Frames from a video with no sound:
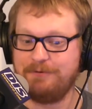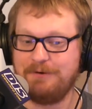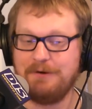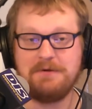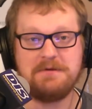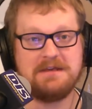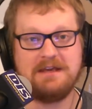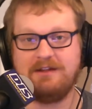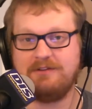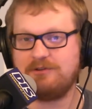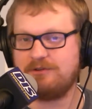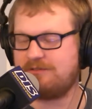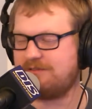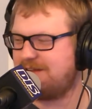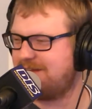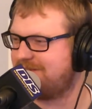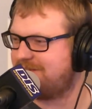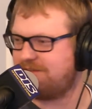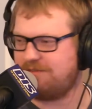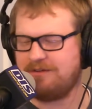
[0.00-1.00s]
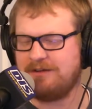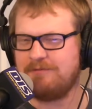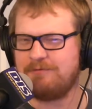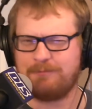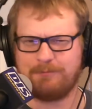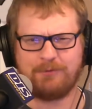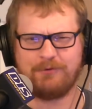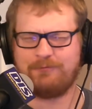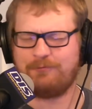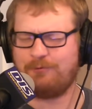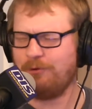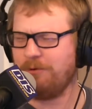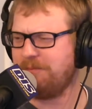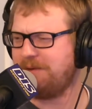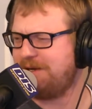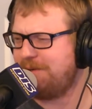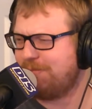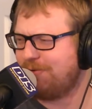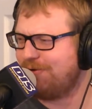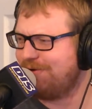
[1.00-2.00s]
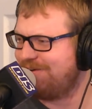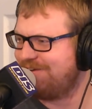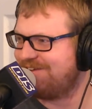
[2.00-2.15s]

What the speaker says: Yeah, does he even perform anymore?